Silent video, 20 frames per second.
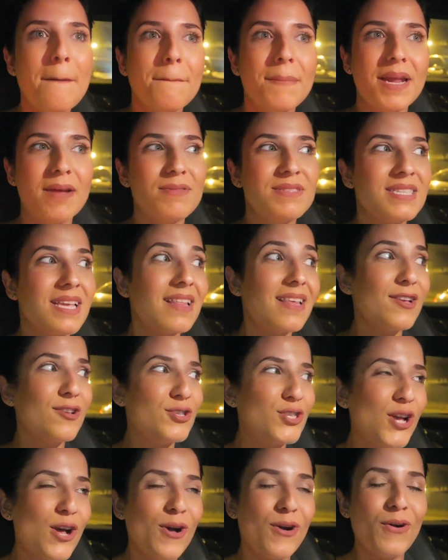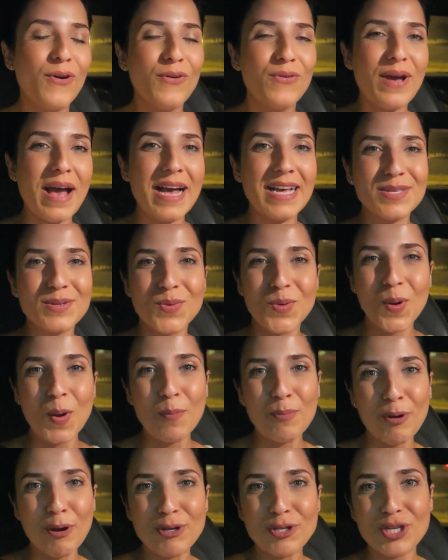But I was telling Joe as we were
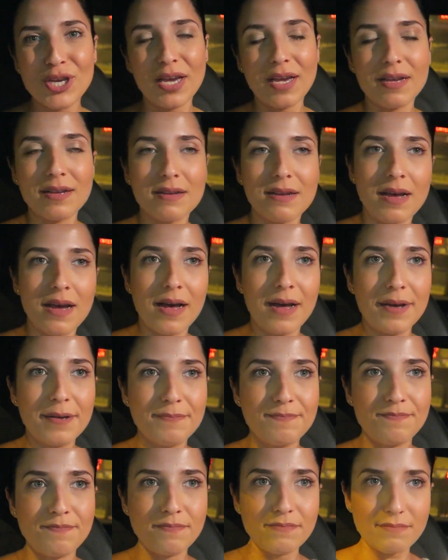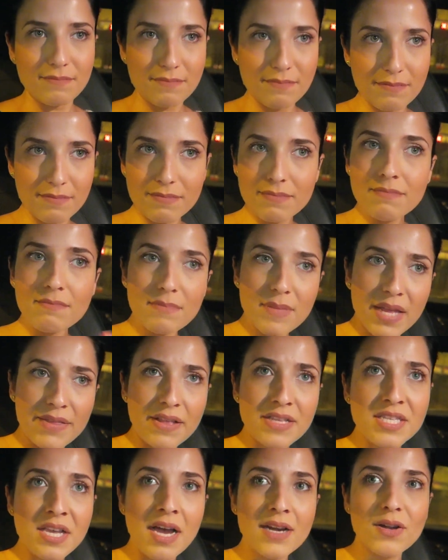approaching um,
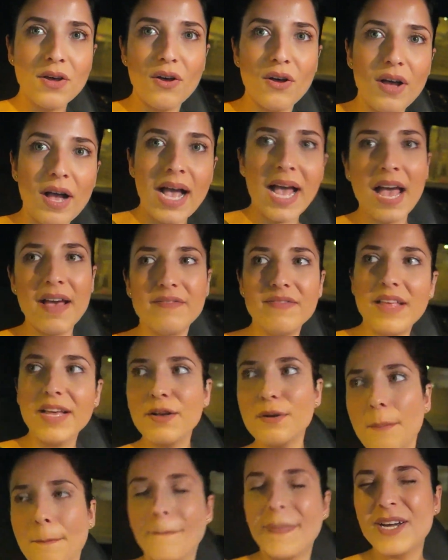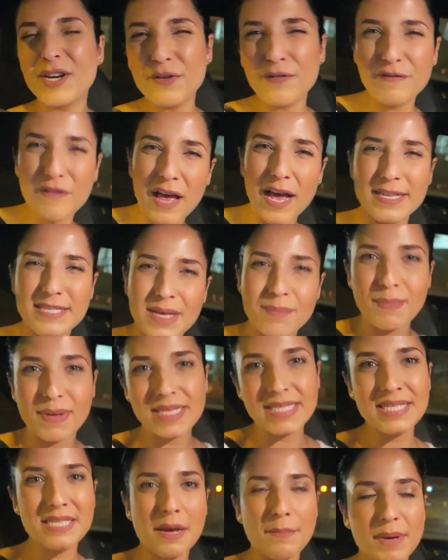the tunnel, I have like butterflies in
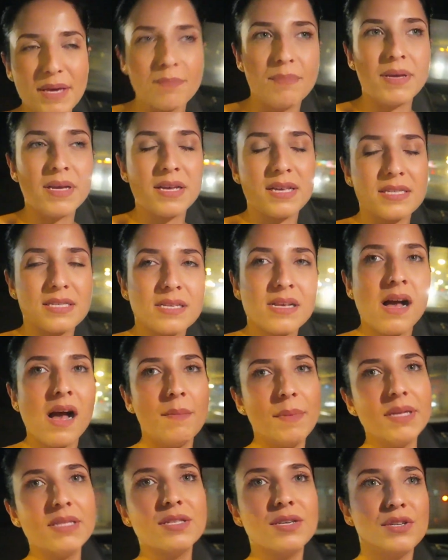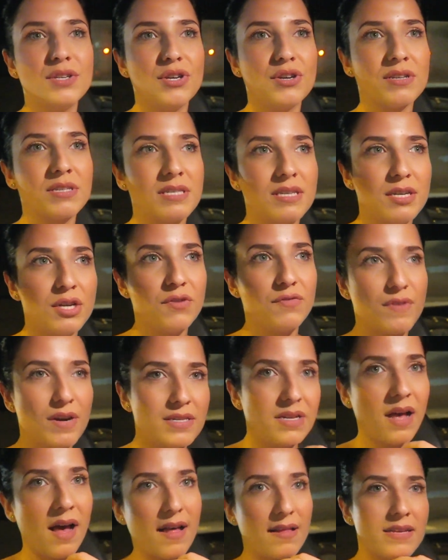my stomach because coming to New York City
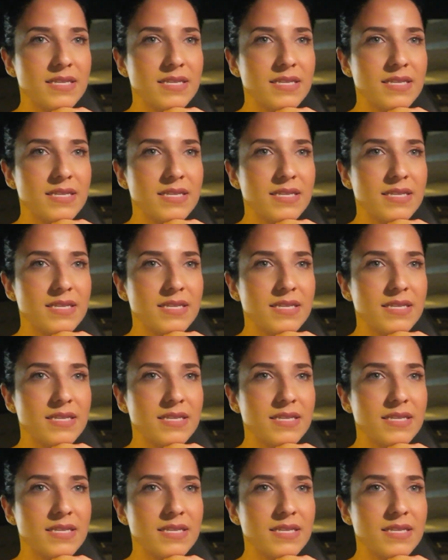around the